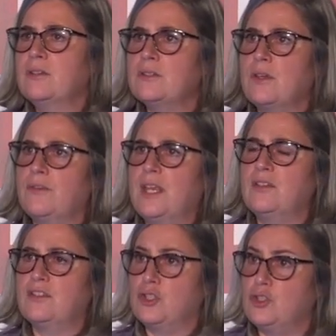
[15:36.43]
So
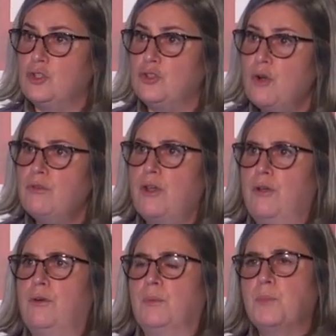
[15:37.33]
things that you don't
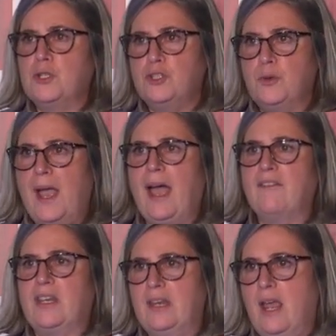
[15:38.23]
own, but you
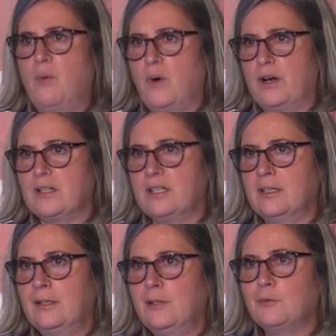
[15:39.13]
have a networked
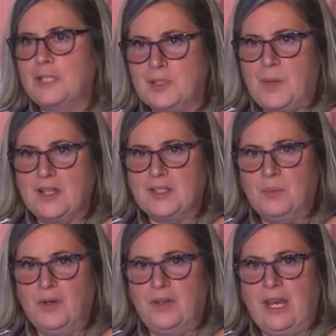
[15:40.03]

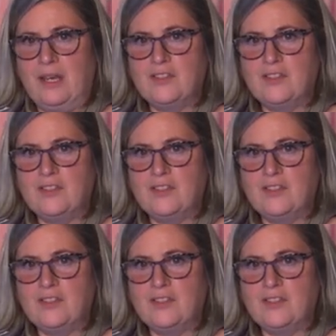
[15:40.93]
responsibility.